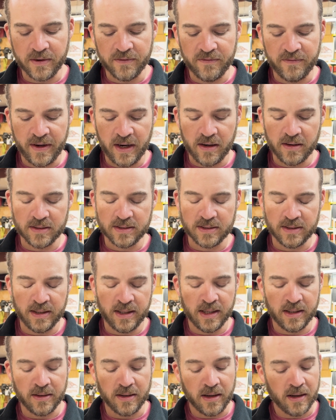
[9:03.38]
a
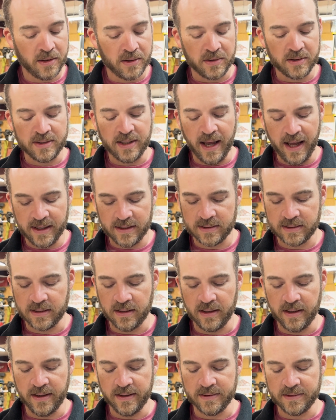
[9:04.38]
Pharisee and the other a tax
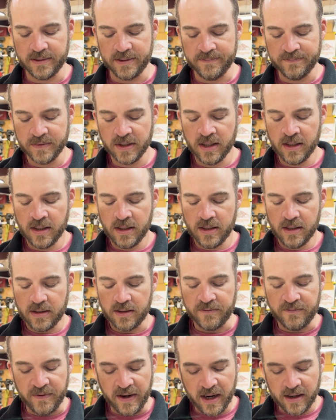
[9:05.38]
collector.
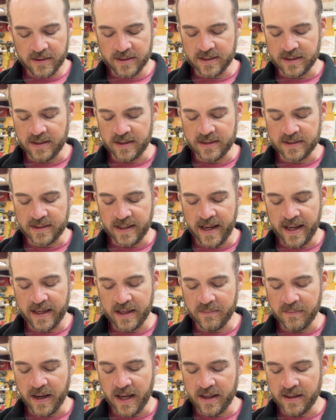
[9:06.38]
The Pharisee,
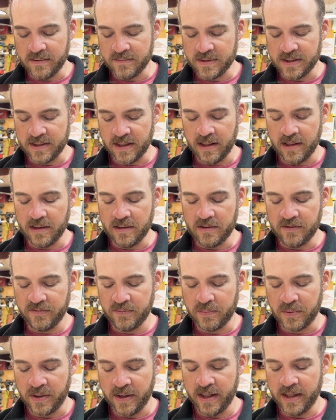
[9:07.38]
standing by
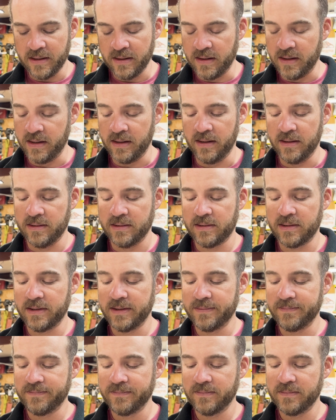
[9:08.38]
himself, prayed thus,
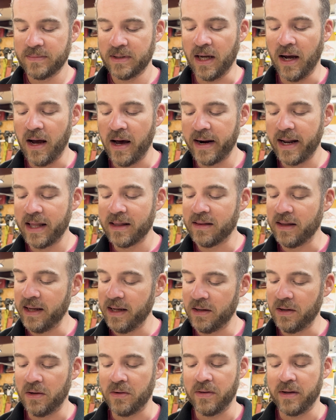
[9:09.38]
God, I
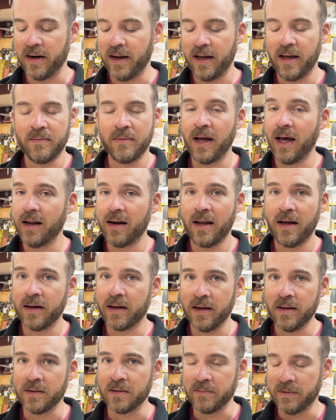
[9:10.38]
thank you that I am not like
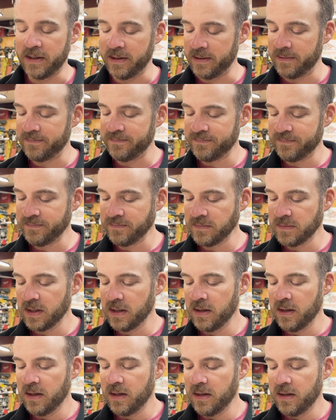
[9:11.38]
other men,
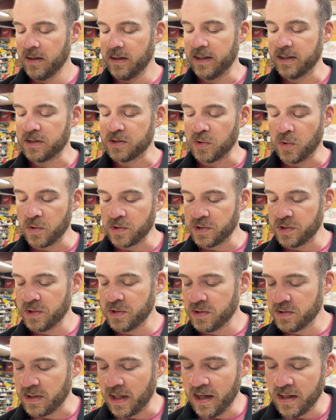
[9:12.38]

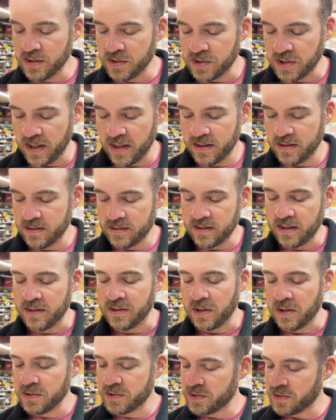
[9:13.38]
extortioners, unjust,
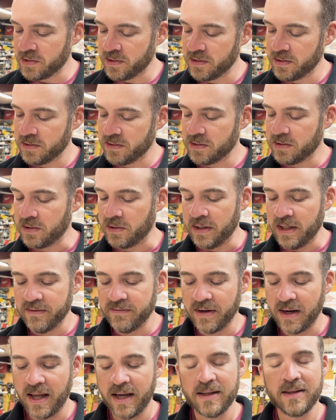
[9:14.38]
adulterers, or
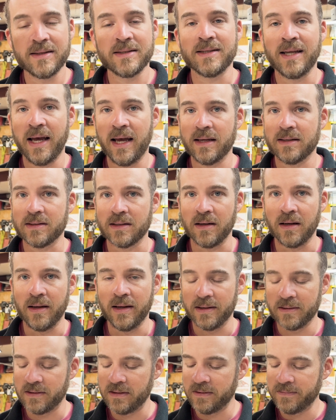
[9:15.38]
even like this tax
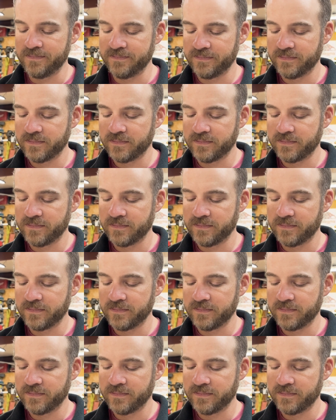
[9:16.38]
collector.